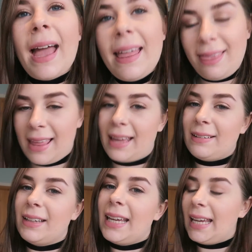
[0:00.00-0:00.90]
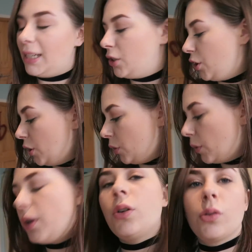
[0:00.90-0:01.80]
and then
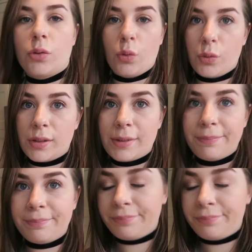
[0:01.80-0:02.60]
into your sauce,